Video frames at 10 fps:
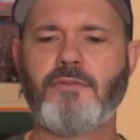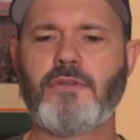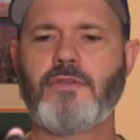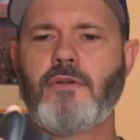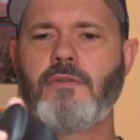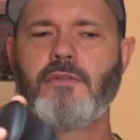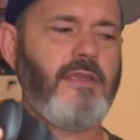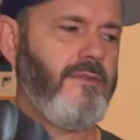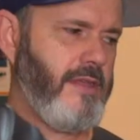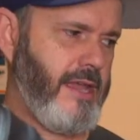a result,
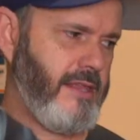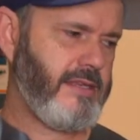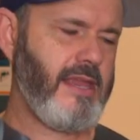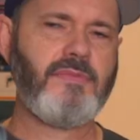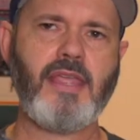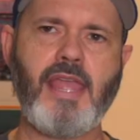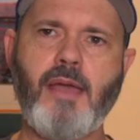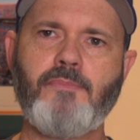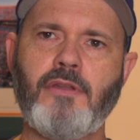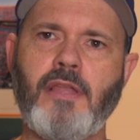if you had the same thing
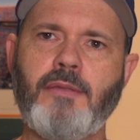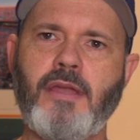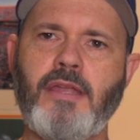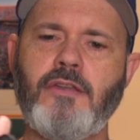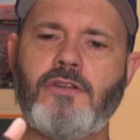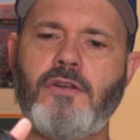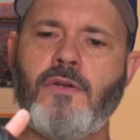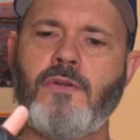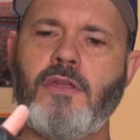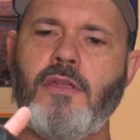happen like my
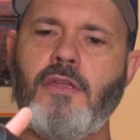in-stroke,